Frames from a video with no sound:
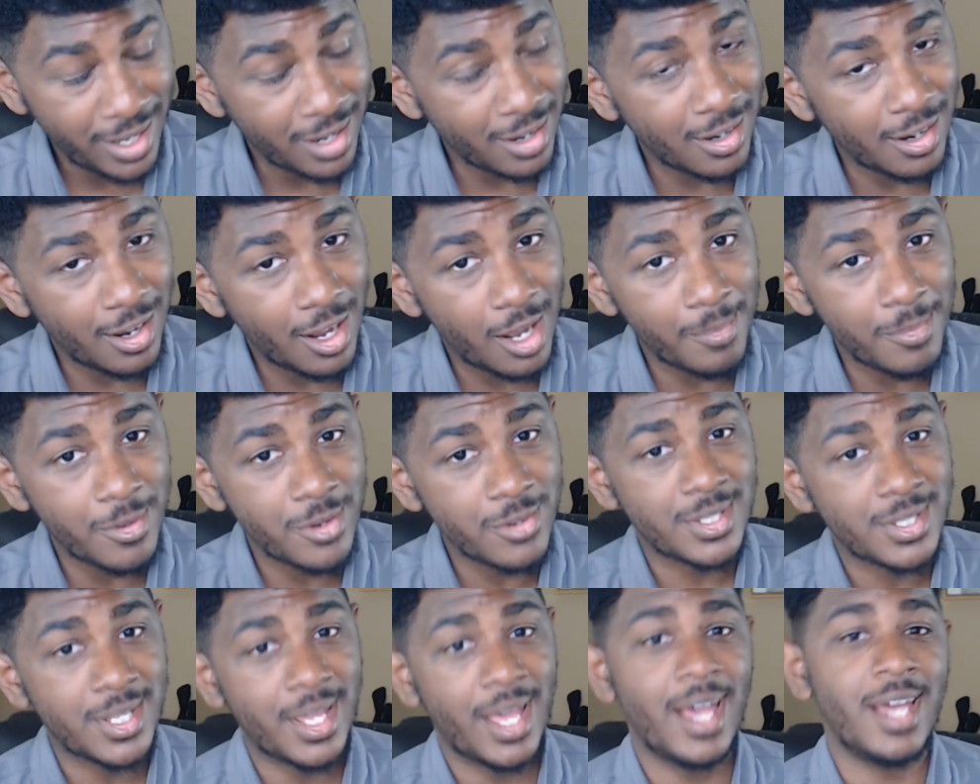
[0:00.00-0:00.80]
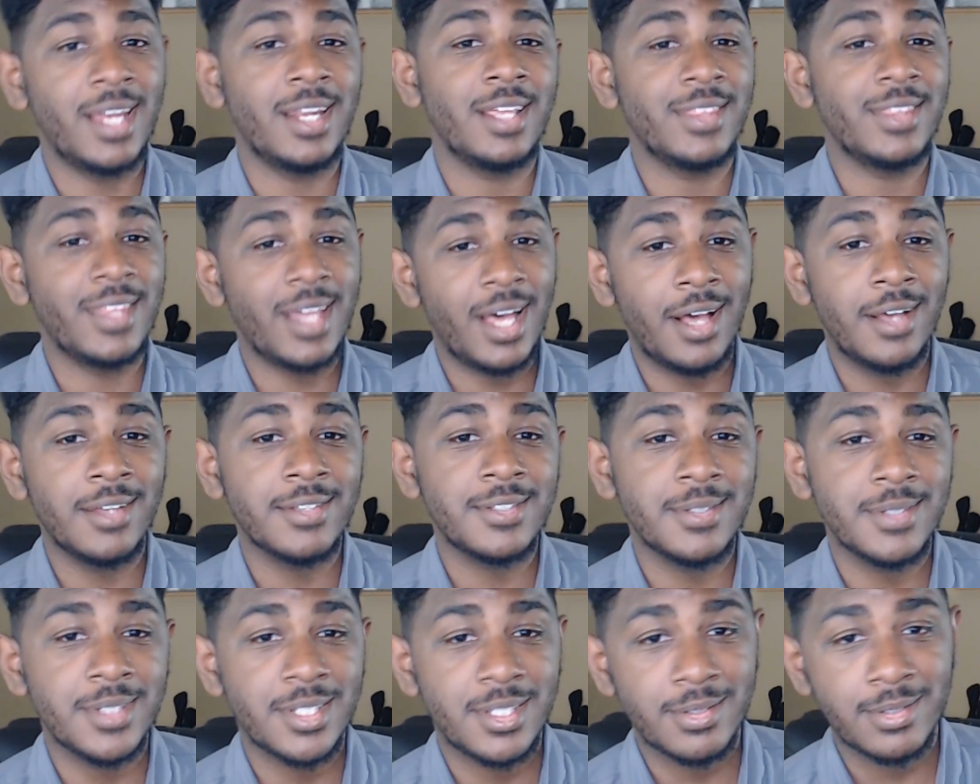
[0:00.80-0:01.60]
almost at
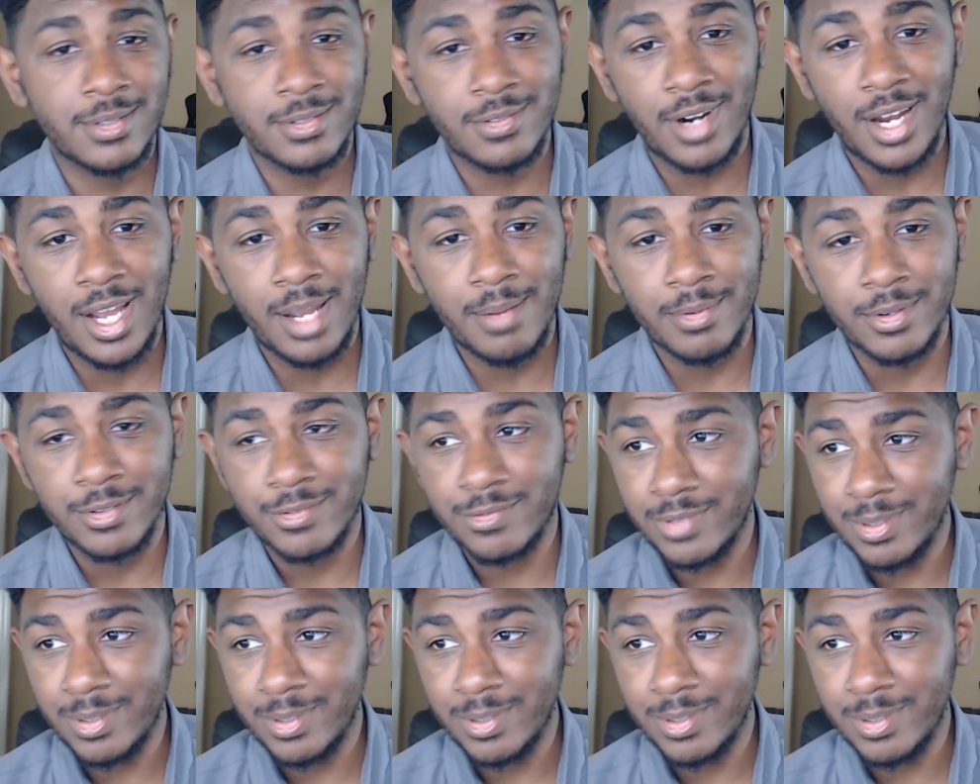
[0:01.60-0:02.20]
1,000 subscribers.